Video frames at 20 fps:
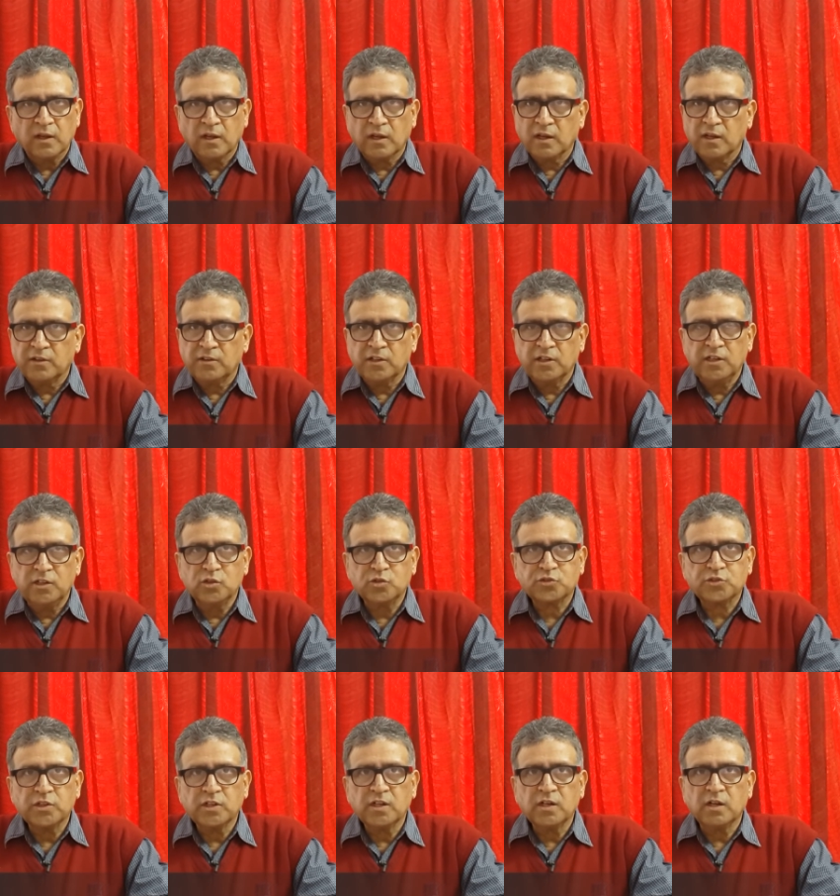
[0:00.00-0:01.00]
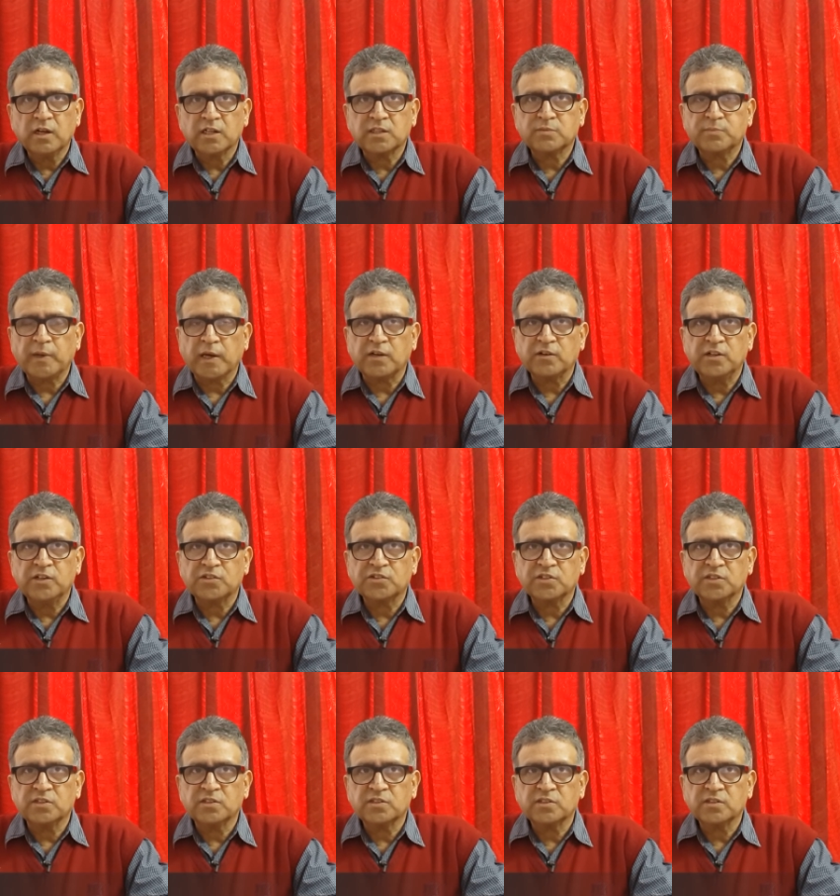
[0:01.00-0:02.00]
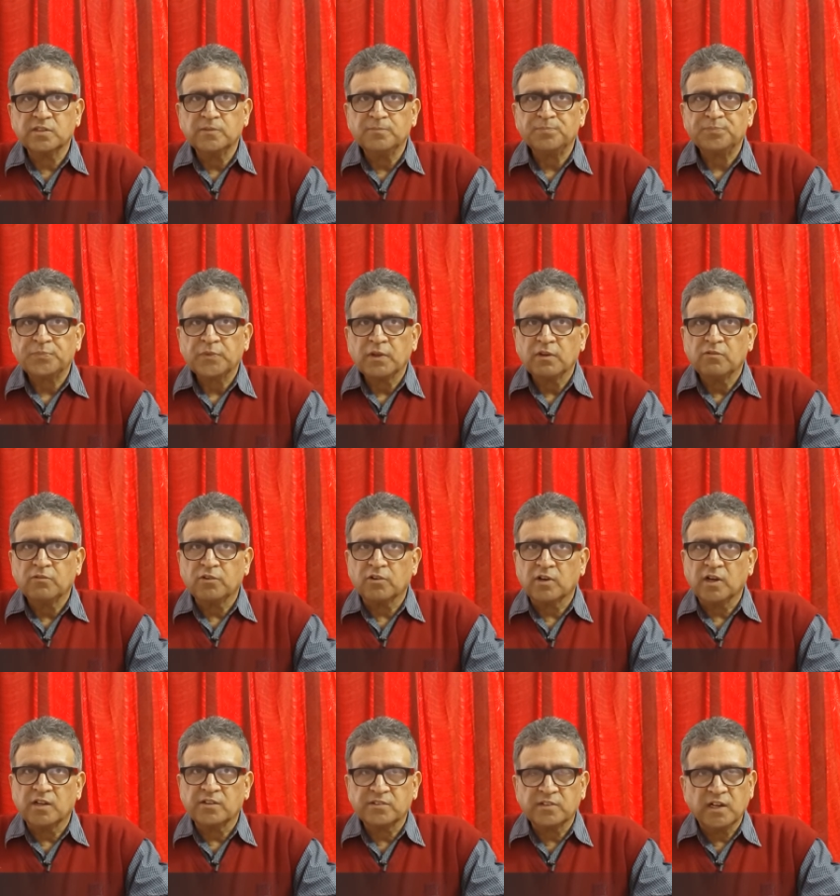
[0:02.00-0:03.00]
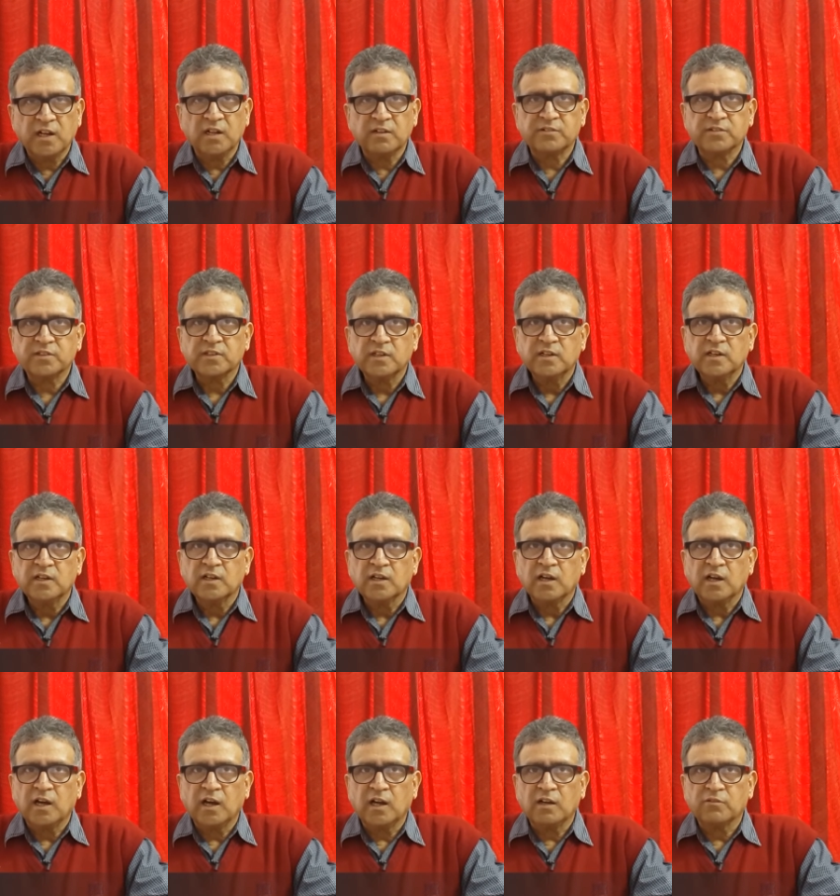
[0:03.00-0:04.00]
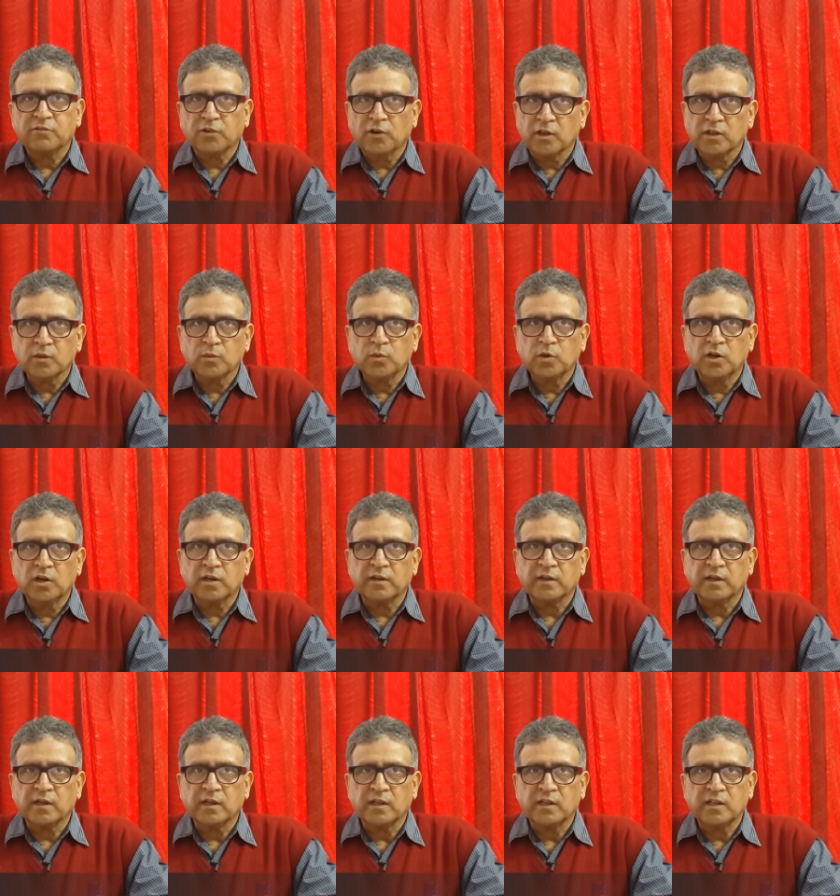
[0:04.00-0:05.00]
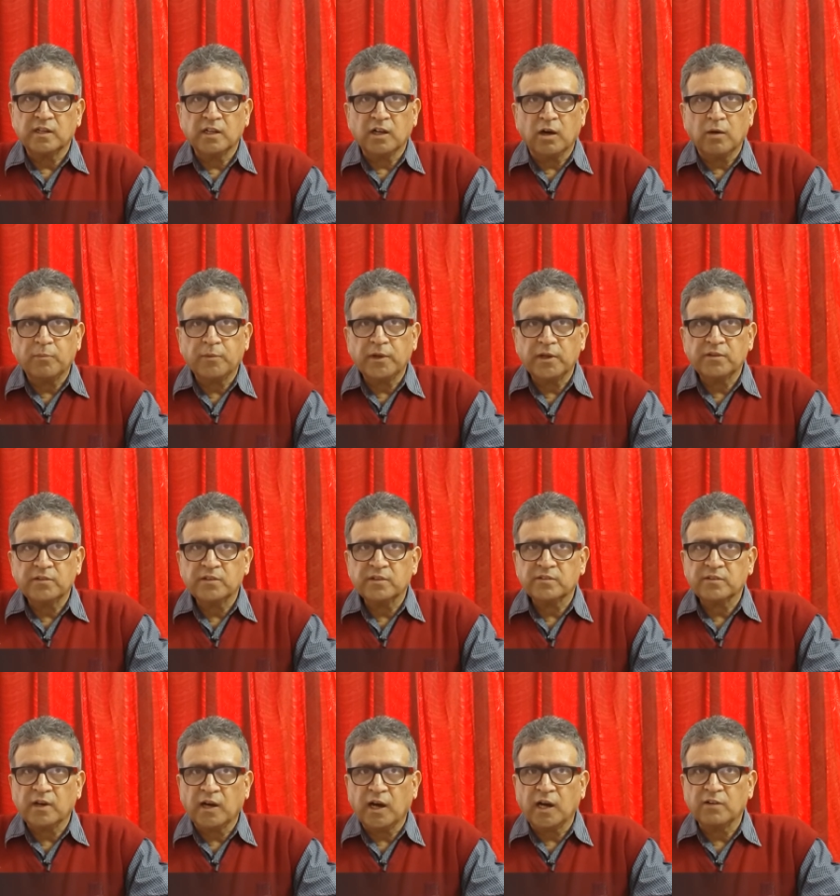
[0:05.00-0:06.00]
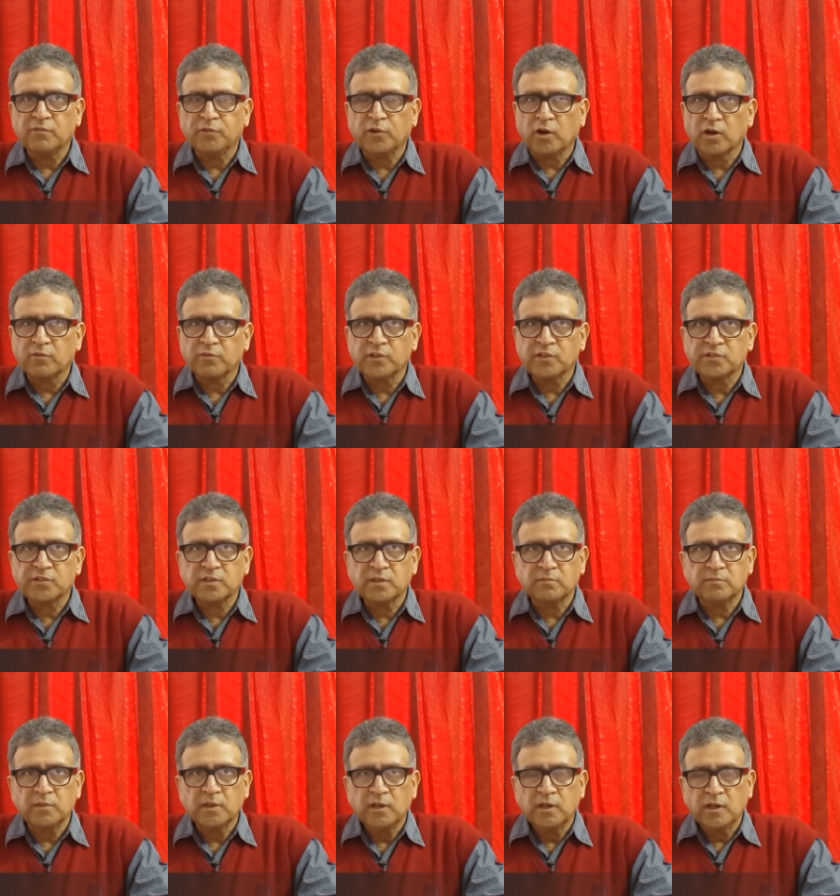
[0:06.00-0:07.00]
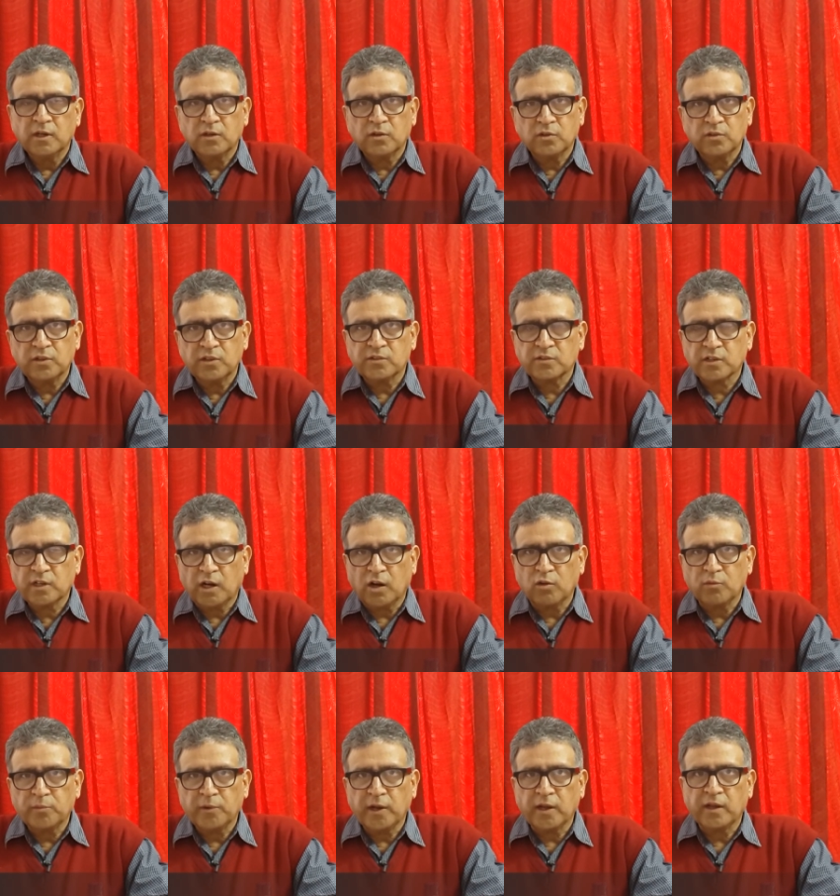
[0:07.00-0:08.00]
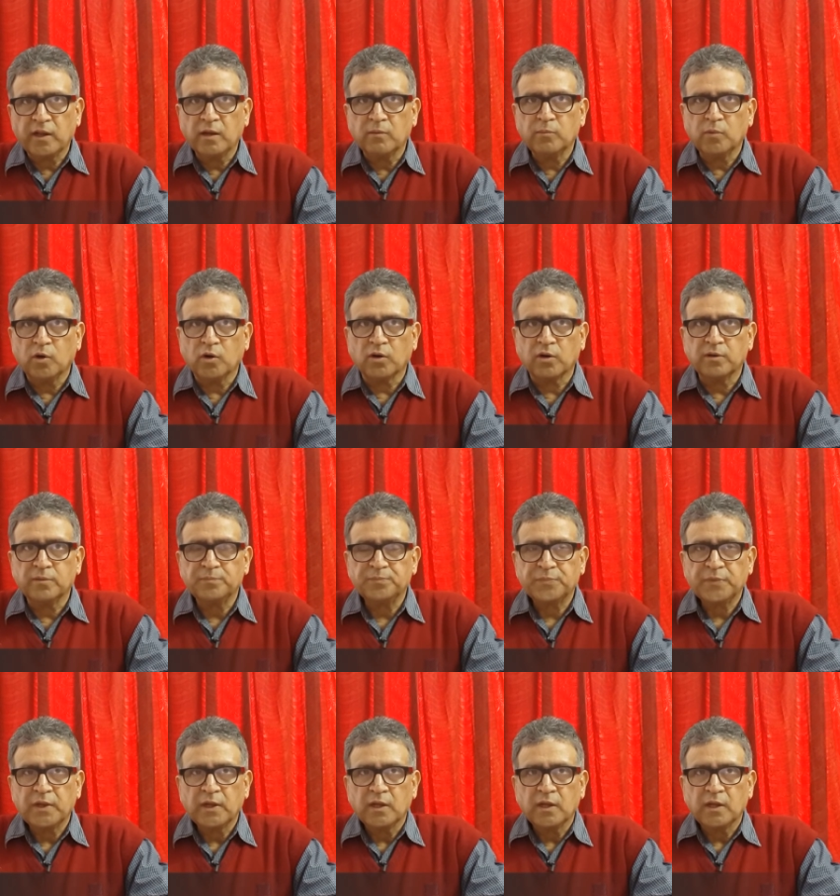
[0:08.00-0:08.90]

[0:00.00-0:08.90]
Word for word: uh, delusional expectations for ourselves and for the world. He now brings his hard fought wisdom to this groundbreaking book.